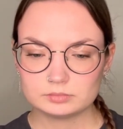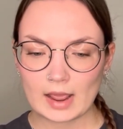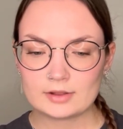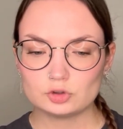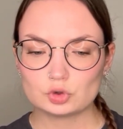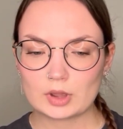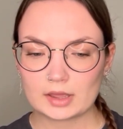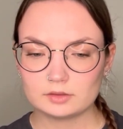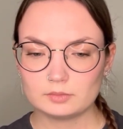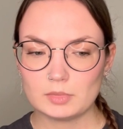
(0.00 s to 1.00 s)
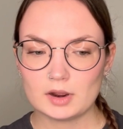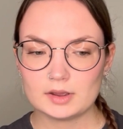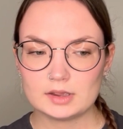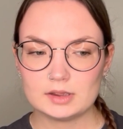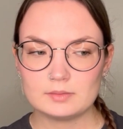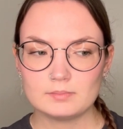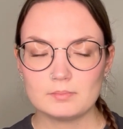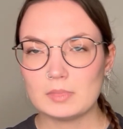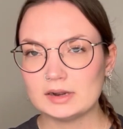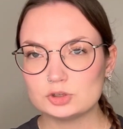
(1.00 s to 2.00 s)
and to get my
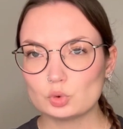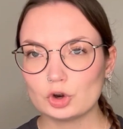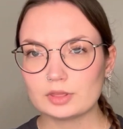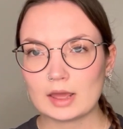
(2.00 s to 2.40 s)
money's worth